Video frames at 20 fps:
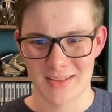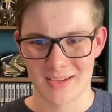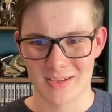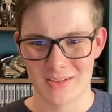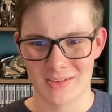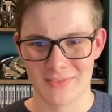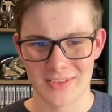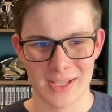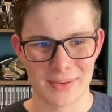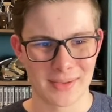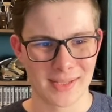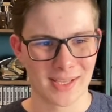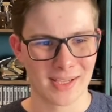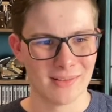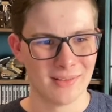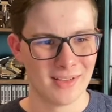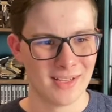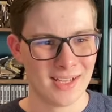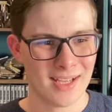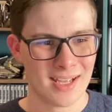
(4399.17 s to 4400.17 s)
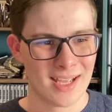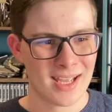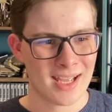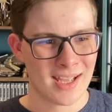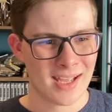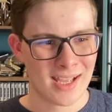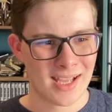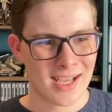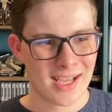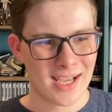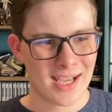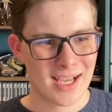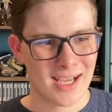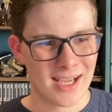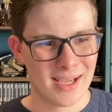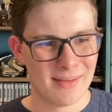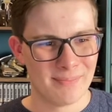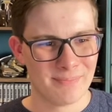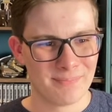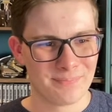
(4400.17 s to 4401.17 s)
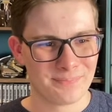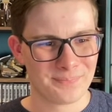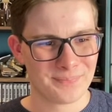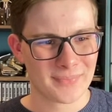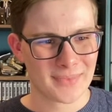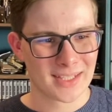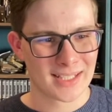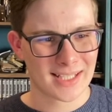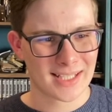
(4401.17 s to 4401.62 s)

that off. There we go. Um,